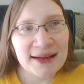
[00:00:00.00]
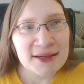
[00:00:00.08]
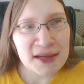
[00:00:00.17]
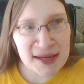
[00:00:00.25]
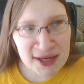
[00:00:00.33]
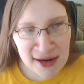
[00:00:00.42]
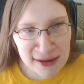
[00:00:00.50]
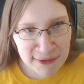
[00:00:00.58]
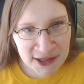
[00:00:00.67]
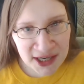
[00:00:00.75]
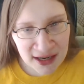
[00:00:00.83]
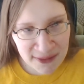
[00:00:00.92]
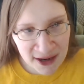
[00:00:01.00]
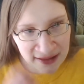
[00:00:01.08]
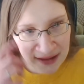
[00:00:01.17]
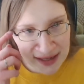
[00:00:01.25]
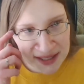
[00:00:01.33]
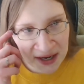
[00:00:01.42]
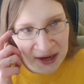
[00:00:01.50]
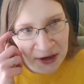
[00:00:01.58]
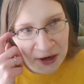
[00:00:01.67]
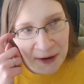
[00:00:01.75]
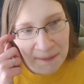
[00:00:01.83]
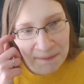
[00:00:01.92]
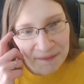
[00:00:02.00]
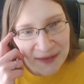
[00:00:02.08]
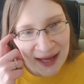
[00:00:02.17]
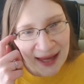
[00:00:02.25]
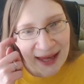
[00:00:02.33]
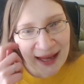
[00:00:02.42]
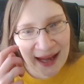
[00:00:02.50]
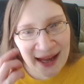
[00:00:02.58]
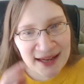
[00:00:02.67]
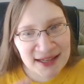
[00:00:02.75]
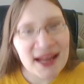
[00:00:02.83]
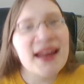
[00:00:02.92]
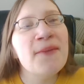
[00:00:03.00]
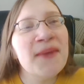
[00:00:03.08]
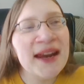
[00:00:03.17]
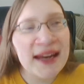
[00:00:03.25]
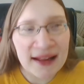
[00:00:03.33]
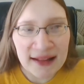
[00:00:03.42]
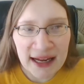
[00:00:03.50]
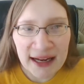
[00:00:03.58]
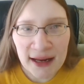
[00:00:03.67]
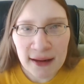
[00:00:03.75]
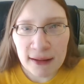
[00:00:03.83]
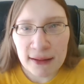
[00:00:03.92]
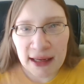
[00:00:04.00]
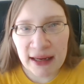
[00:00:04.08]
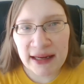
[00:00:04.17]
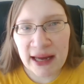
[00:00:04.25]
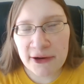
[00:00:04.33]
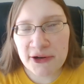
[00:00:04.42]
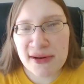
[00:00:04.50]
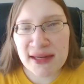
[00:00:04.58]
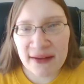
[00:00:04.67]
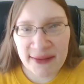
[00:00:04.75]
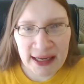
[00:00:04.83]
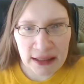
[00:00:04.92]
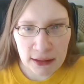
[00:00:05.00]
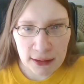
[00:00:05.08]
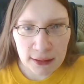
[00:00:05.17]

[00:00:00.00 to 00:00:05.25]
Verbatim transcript: She starts wishing upon the star and immediately encounters Naveen.